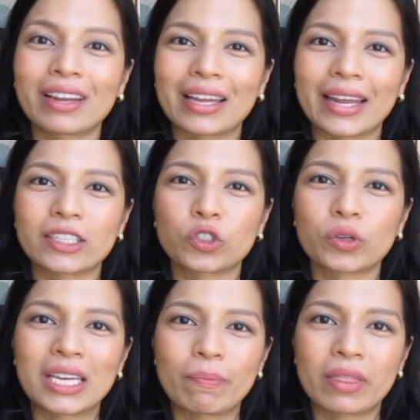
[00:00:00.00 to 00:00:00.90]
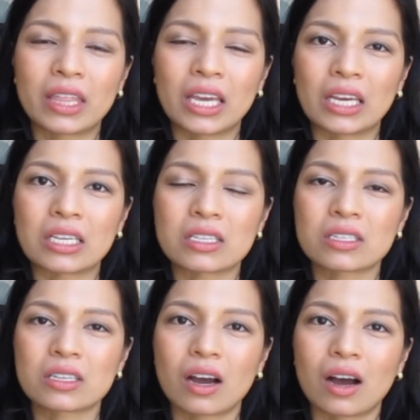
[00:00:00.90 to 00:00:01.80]
I like to keep
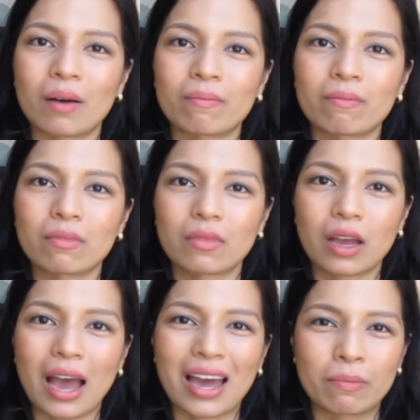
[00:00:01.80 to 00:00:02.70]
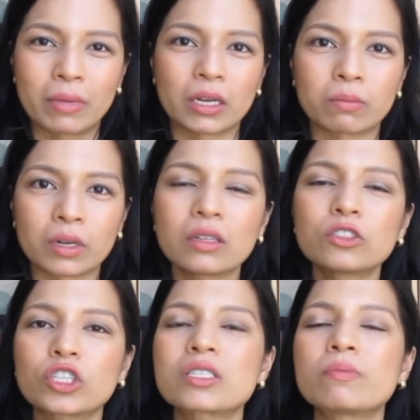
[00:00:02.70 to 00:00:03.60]
things at a minimal,
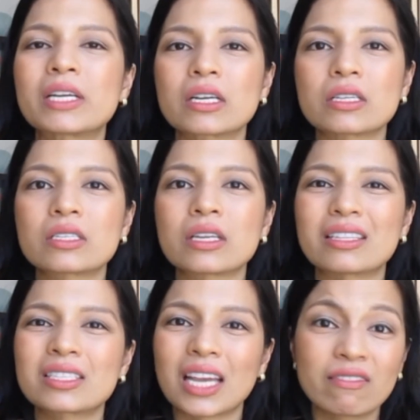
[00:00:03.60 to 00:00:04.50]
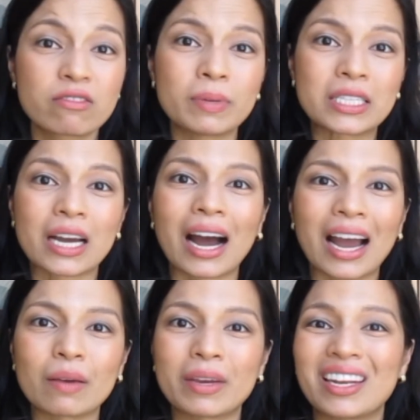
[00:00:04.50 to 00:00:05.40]
just because it saves me
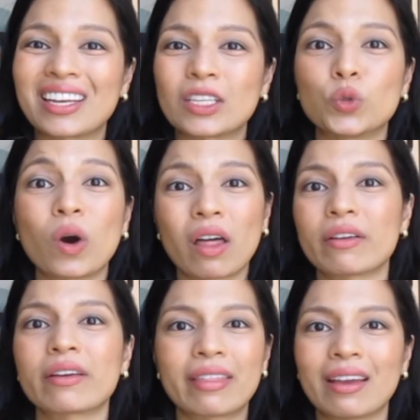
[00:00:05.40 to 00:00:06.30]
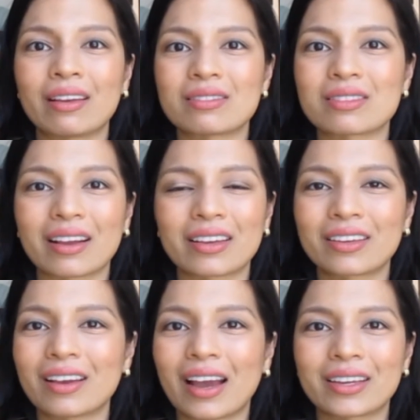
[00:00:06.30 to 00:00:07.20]
time and I can do other things. Like
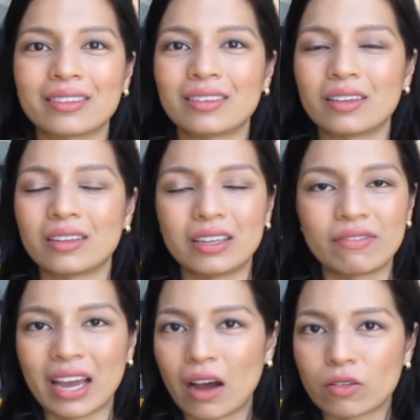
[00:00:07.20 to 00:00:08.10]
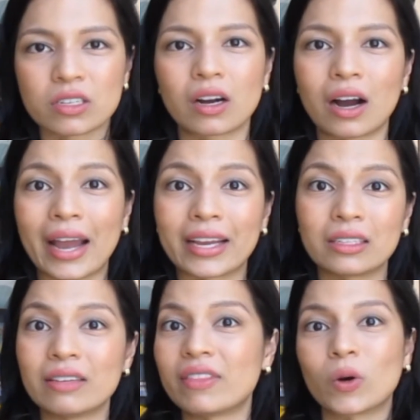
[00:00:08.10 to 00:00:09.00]
I could leave the house, I
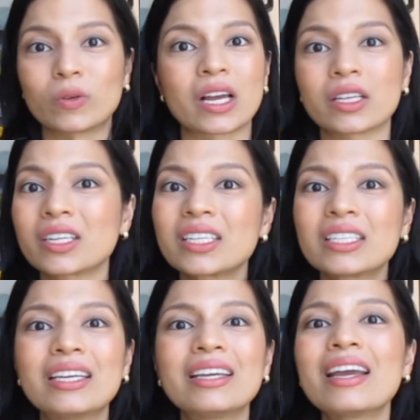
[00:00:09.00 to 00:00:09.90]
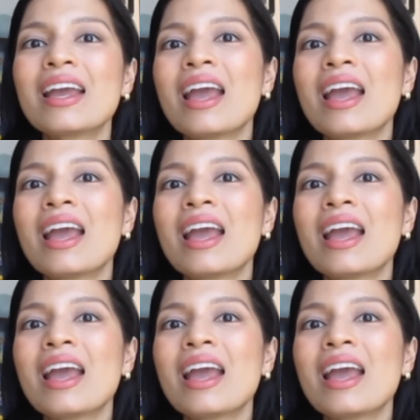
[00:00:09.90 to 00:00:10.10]
could leave the hotel early,